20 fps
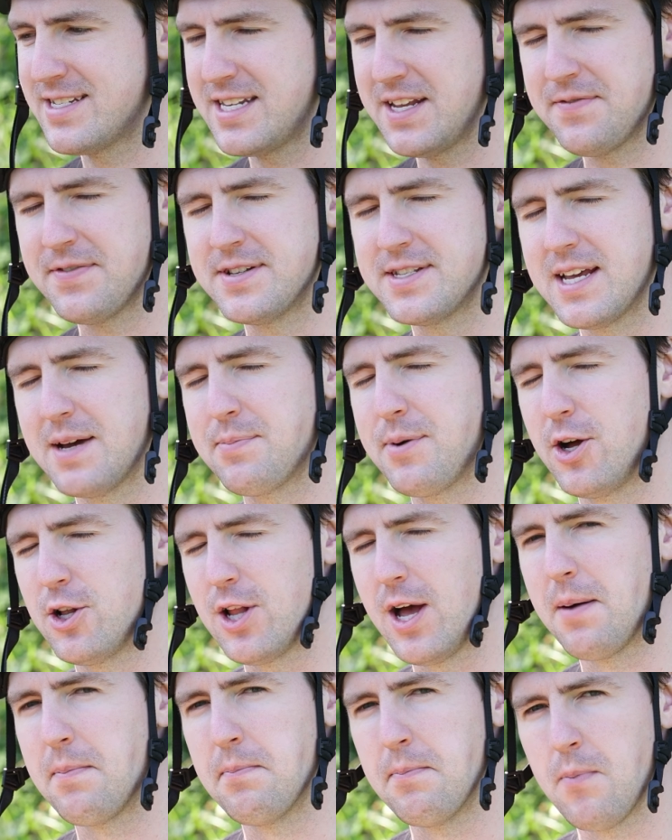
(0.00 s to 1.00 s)
stiffens up a
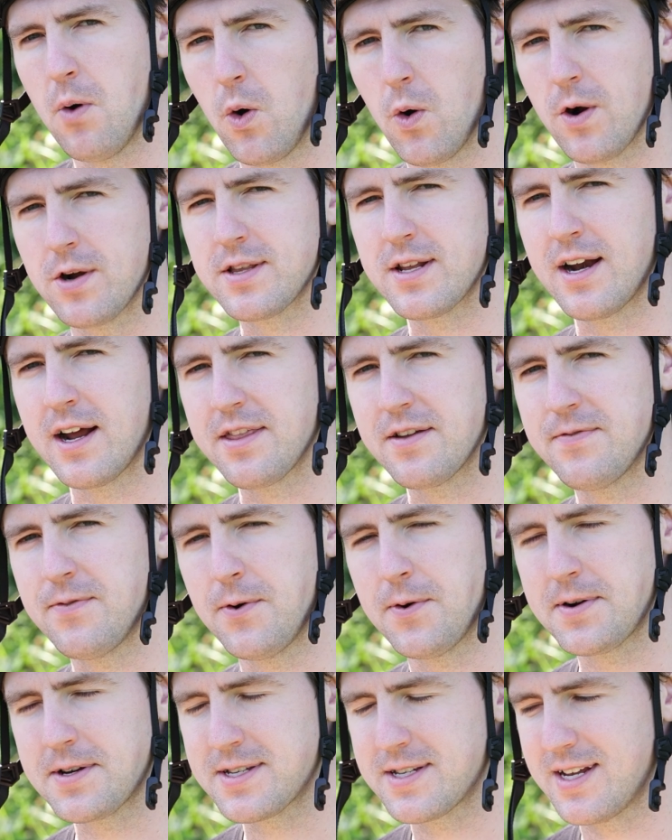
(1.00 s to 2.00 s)
lot more than other
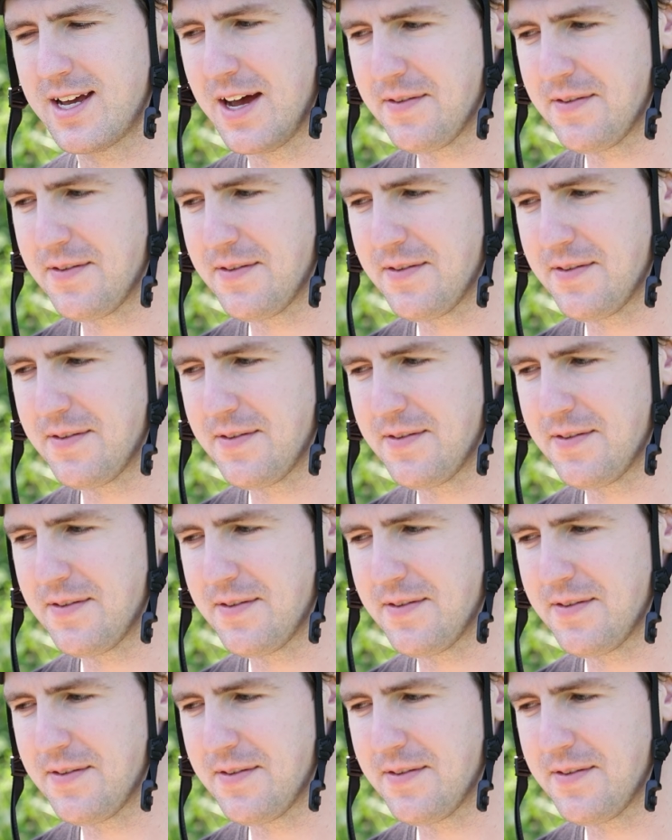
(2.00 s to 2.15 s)
forks.